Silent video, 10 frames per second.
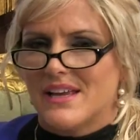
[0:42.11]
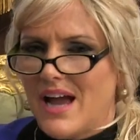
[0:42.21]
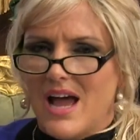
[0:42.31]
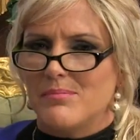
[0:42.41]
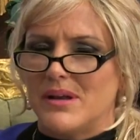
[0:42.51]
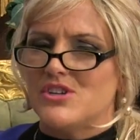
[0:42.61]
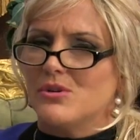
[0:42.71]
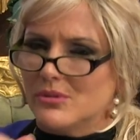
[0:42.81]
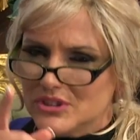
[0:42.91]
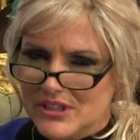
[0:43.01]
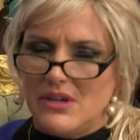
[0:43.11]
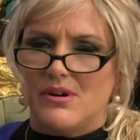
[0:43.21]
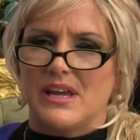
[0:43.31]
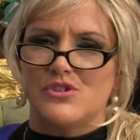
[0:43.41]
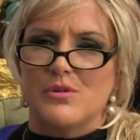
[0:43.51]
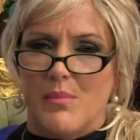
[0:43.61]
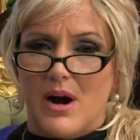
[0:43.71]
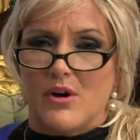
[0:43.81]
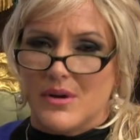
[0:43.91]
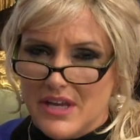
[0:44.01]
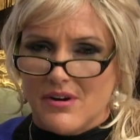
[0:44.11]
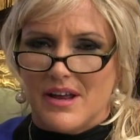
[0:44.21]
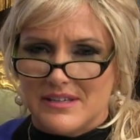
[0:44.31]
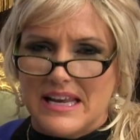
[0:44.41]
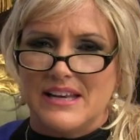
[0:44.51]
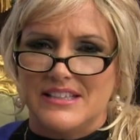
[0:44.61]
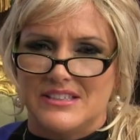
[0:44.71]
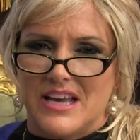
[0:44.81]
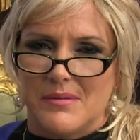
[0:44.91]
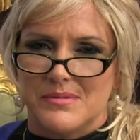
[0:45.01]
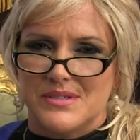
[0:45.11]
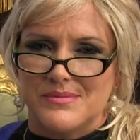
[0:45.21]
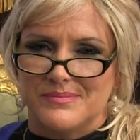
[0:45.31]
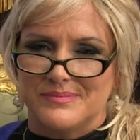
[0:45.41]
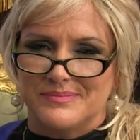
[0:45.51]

God bless you. We'll see you again tomorrow here on Daily Steps.